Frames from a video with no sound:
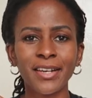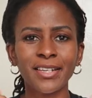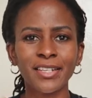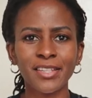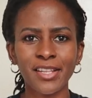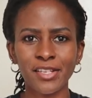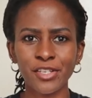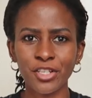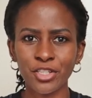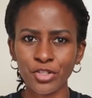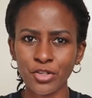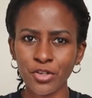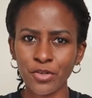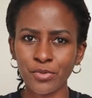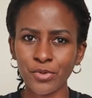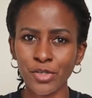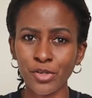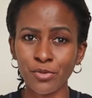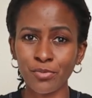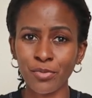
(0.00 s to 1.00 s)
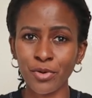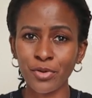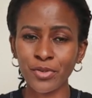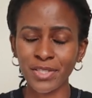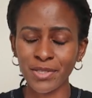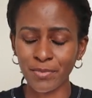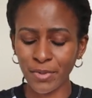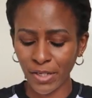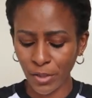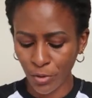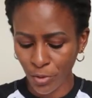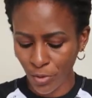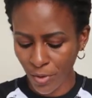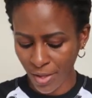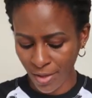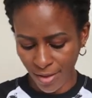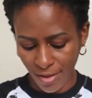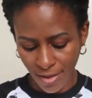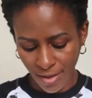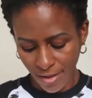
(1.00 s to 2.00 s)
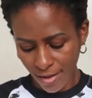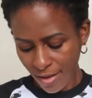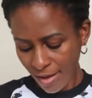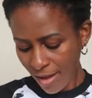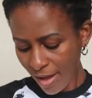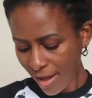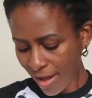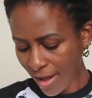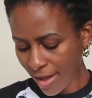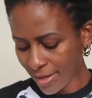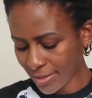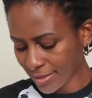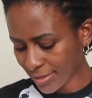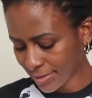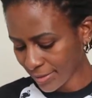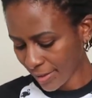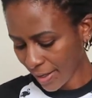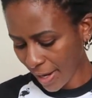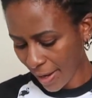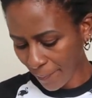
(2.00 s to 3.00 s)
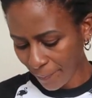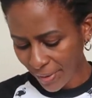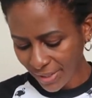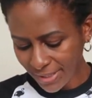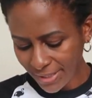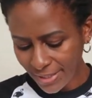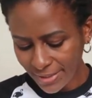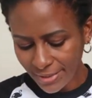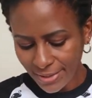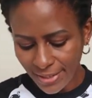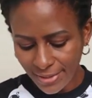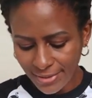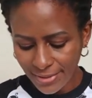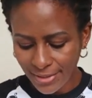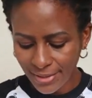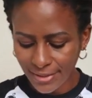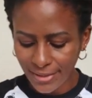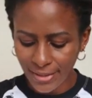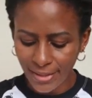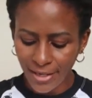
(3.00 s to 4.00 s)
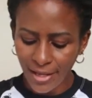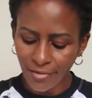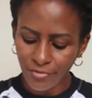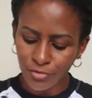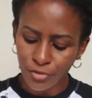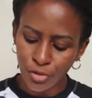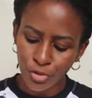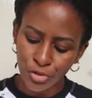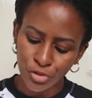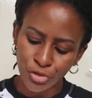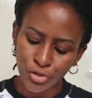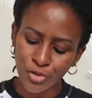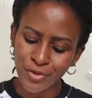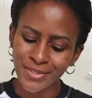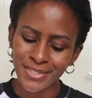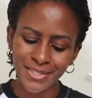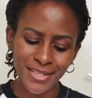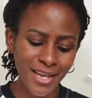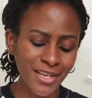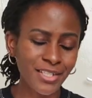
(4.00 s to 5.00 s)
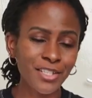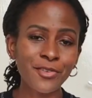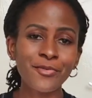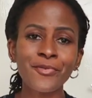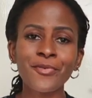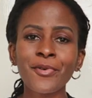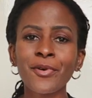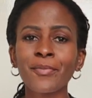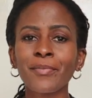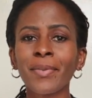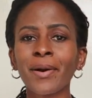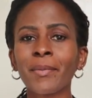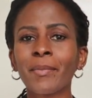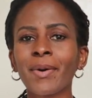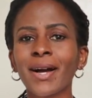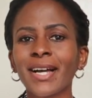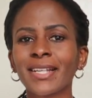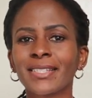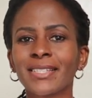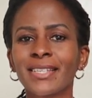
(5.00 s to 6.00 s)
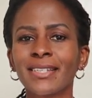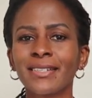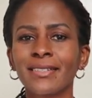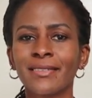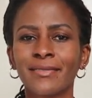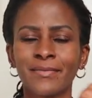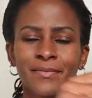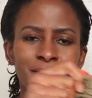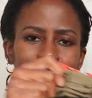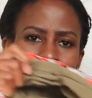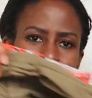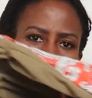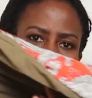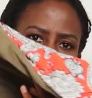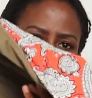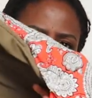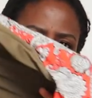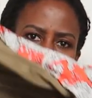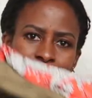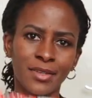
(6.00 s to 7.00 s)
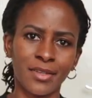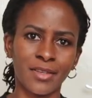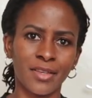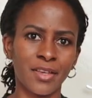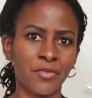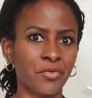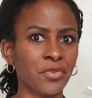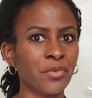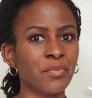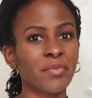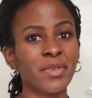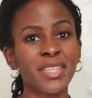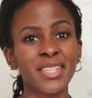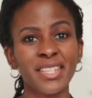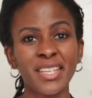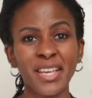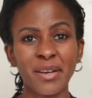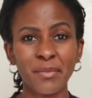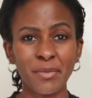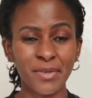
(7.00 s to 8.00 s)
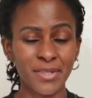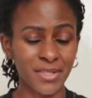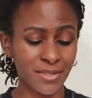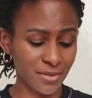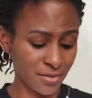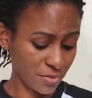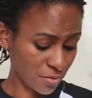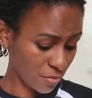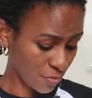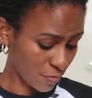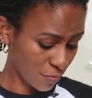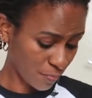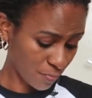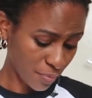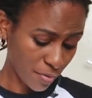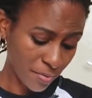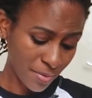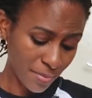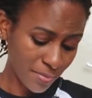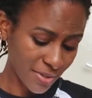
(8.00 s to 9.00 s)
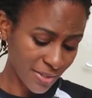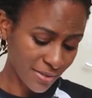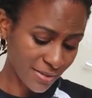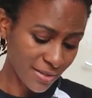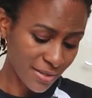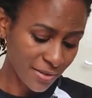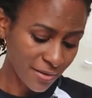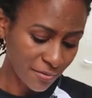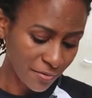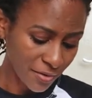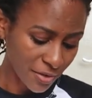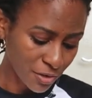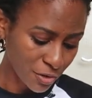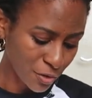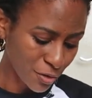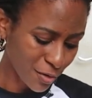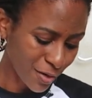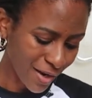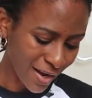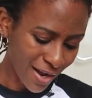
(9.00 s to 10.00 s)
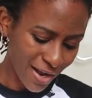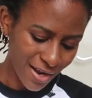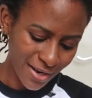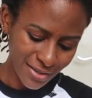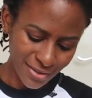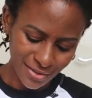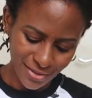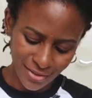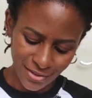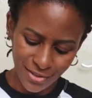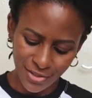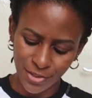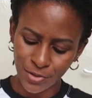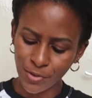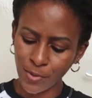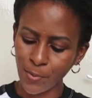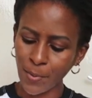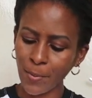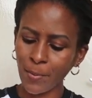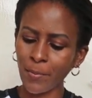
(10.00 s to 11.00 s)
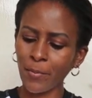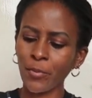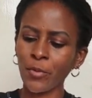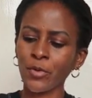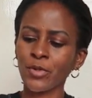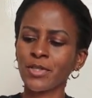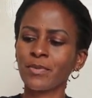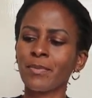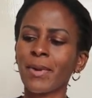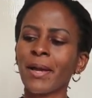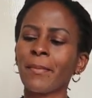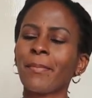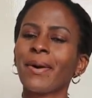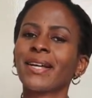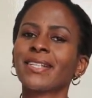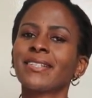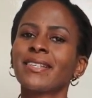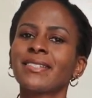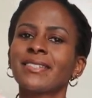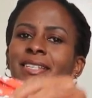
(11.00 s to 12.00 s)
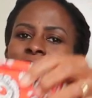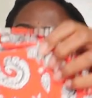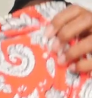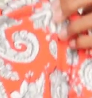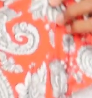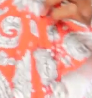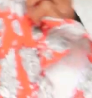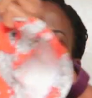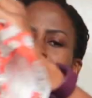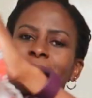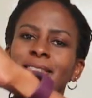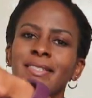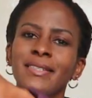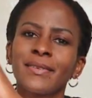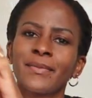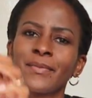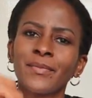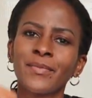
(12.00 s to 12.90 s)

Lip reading: and in the description box below. And I pattern tested the Love Notions Sunday Romper pattern. If you've been here, you've probably seen the video, and this was my pattern test piece.